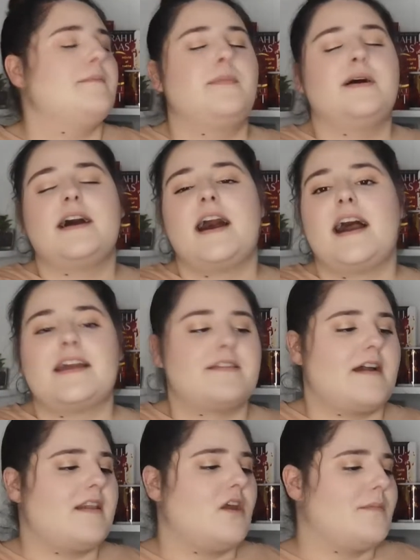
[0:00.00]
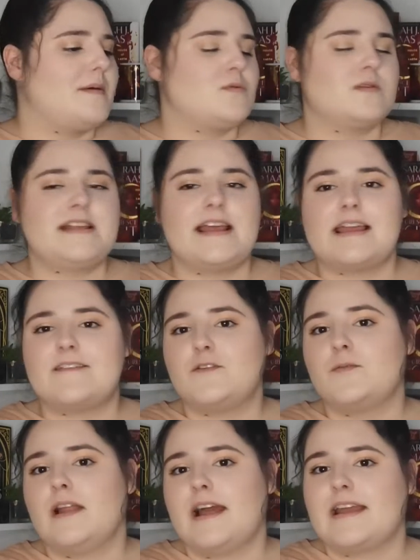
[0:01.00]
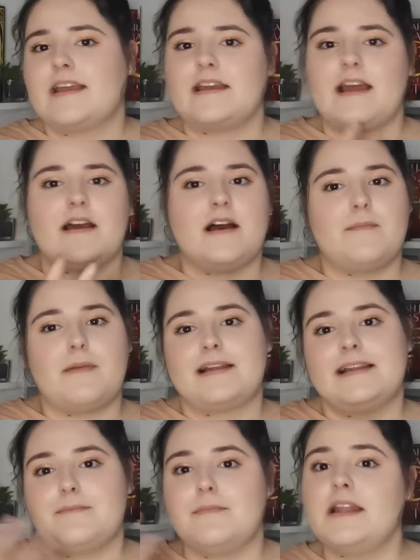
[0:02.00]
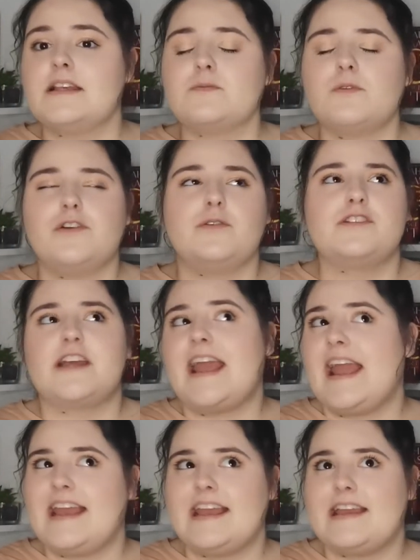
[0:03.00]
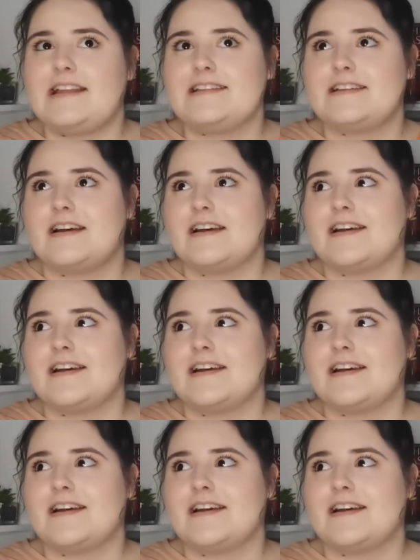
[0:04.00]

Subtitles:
but a lot of people were saying if you like Madeline Miller's work, which I hated,